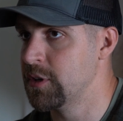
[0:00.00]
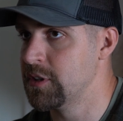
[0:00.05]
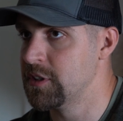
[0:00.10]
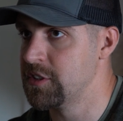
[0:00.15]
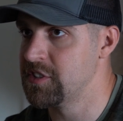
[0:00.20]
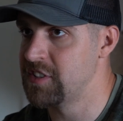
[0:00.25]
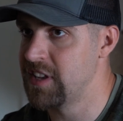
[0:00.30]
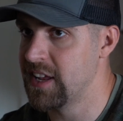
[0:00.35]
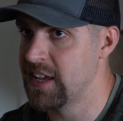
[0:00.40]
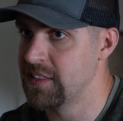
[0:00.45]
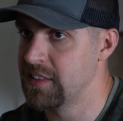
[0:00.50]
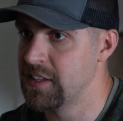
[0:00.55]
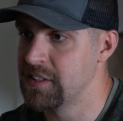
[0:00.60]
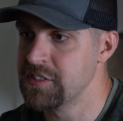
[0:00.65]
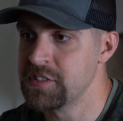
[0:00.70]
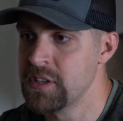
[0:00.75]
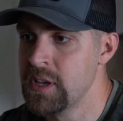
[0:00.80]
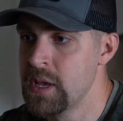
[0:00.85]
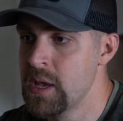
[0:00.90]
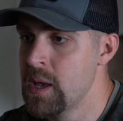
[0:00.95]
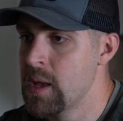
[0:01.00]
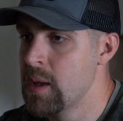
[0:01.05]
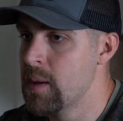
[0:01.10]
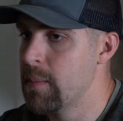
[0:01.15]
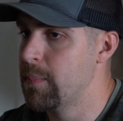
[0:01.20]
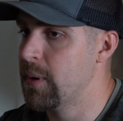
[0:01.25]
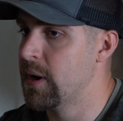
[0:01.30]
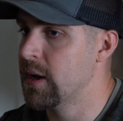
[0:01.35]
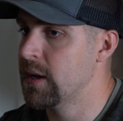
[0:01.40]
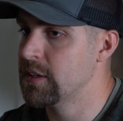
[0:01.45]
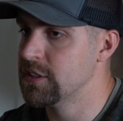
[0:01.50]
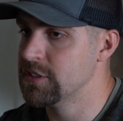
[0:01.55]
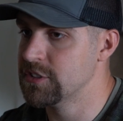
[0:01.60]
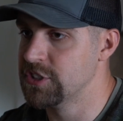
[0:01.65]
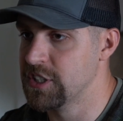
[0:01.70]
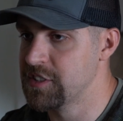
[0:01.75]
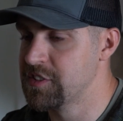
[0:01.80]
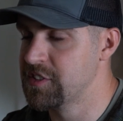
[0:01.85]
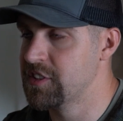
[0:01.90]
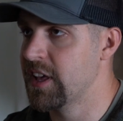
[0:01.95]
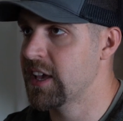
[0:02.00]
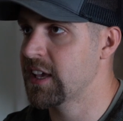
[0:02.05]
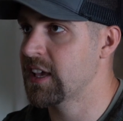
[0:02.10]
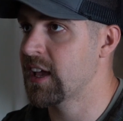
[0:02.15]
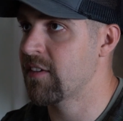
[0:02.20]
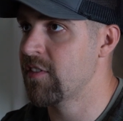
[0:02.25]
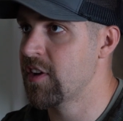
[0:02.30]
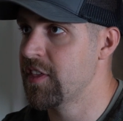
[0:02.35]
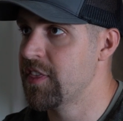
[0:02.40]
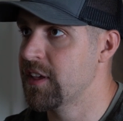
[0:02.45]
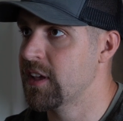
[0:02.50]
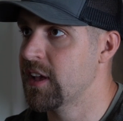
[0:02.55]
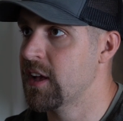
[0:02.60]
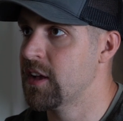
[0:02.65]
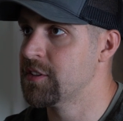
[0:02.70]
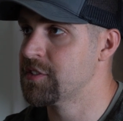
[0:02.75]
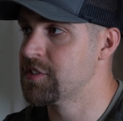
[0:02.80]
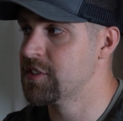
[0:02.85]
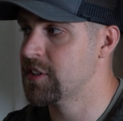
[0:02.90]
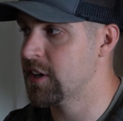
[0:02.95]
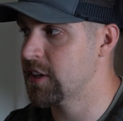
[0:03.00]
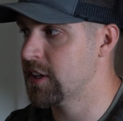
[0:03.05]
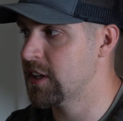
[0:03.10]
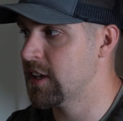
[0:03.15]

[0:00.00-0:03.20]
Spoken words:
you understand this. But just like everything else in our